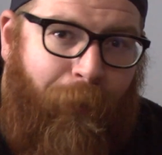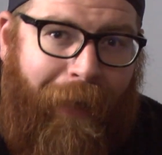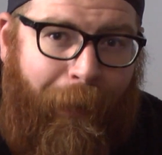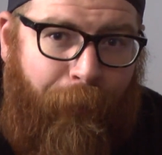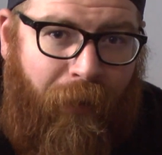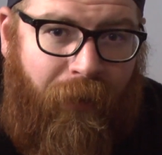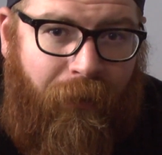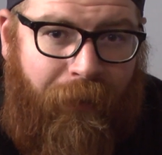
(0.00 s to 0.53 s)
by
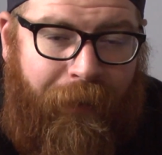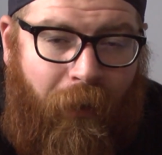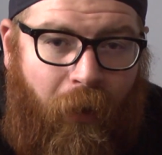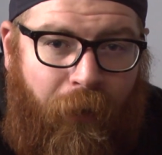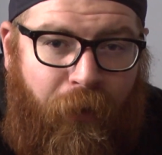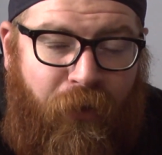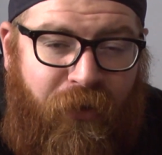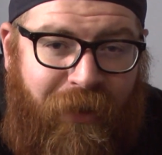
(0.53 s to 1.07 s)
bundling
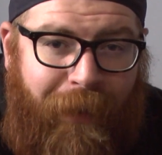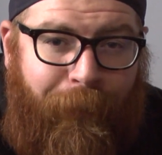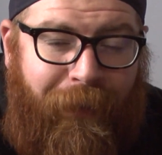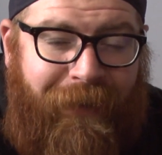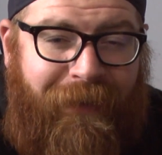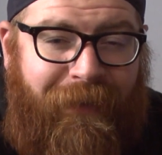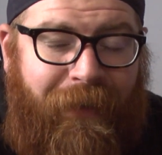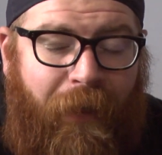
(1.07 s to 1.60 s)
all your
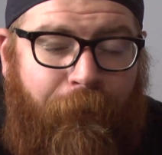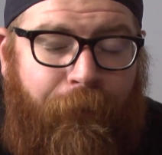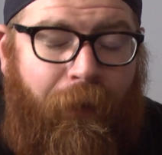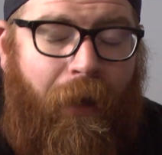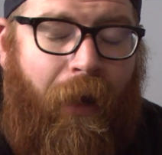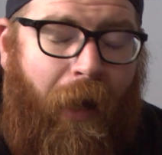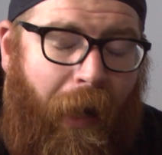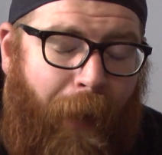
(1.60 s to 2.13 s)
shipping stuff
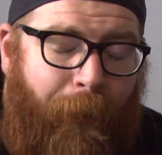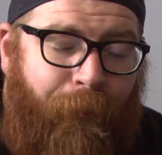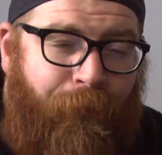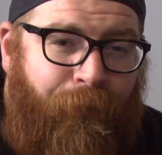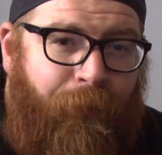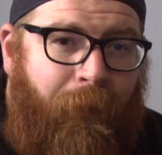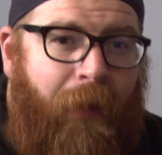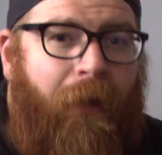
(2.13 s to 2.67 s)
up.
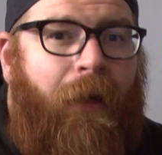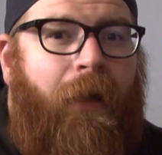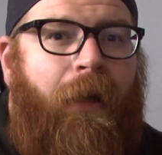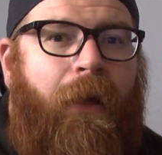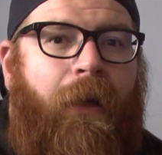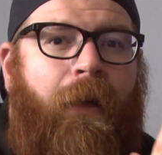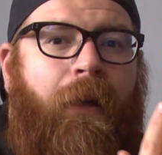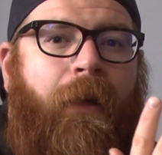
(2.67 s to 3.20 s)

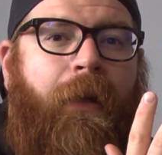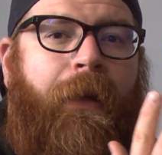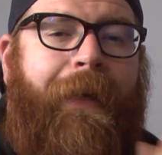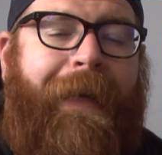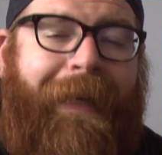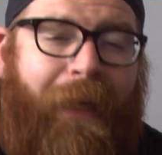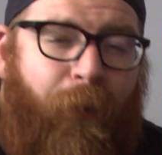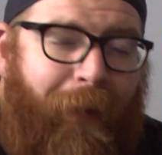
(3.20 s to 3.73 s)

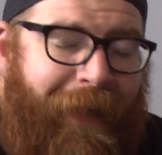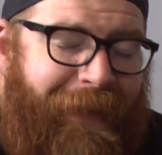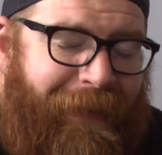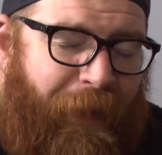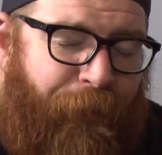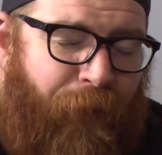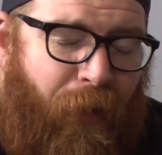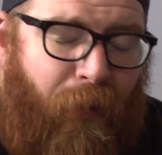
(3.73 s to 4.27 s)
Anyways,
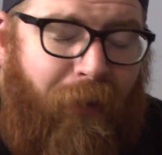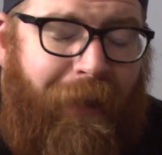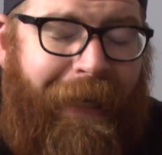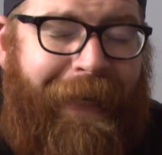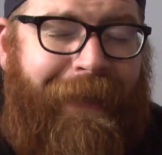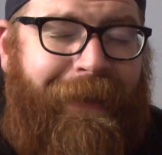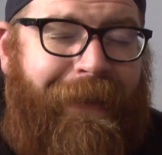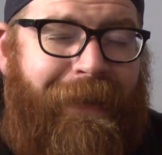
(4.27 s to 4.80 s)
if you
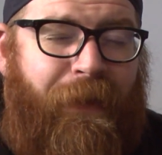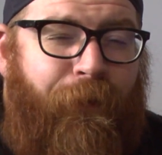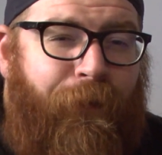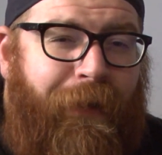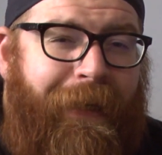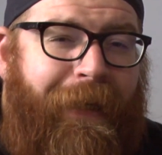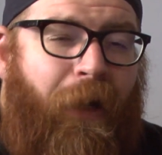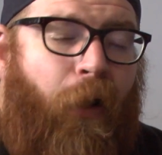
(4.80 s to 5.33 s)
like this
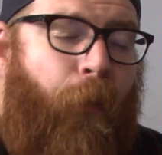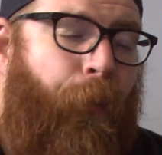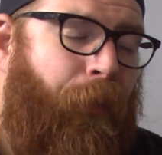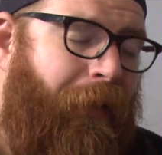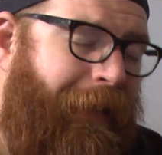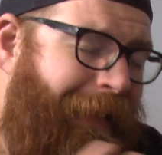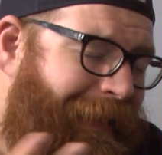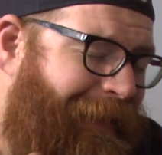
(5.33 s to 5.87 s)
video,
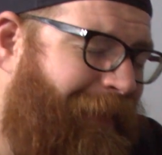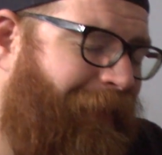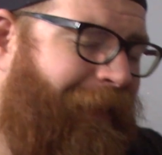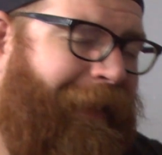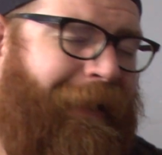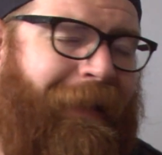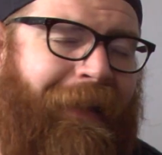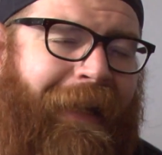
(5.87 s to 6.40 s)
please
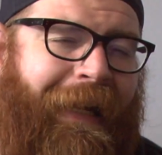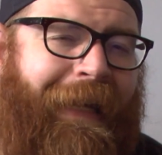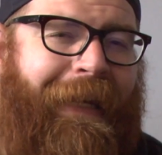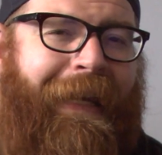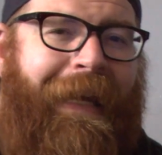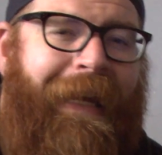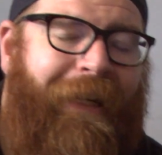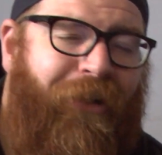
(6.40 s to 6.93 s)
click
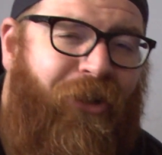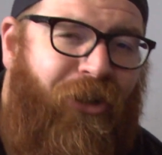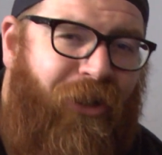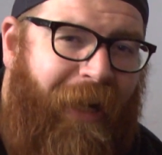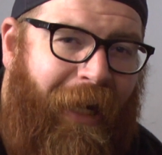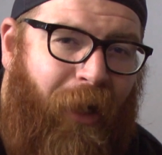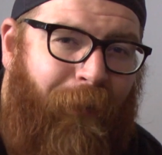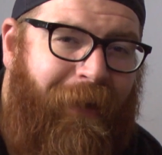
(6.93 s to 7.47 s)
like and
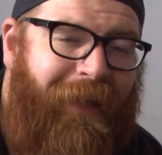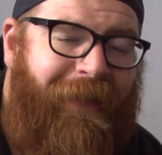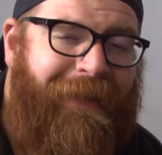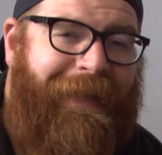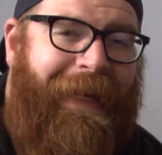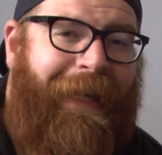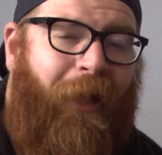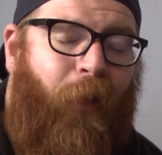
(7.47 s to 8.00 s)
share because
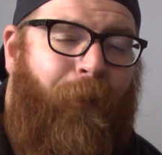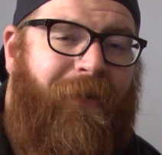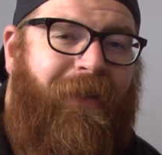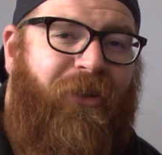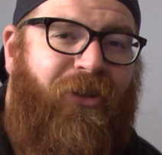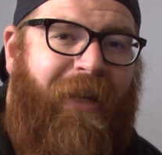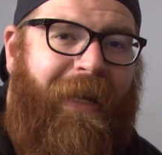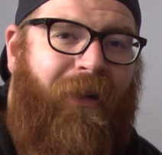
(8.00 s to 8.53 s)
that helps
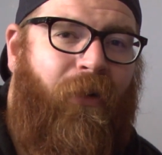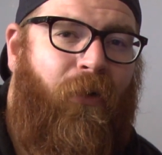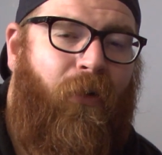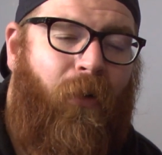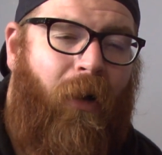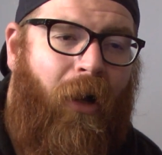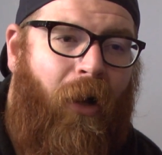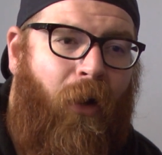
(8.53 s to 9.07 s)
the channel
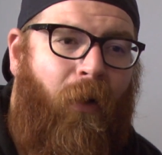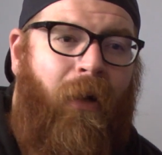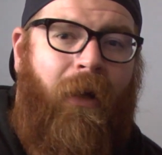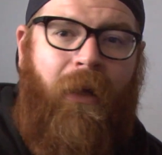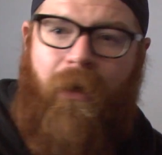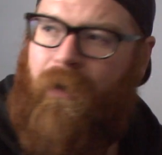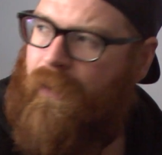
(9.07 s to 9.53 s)
grow.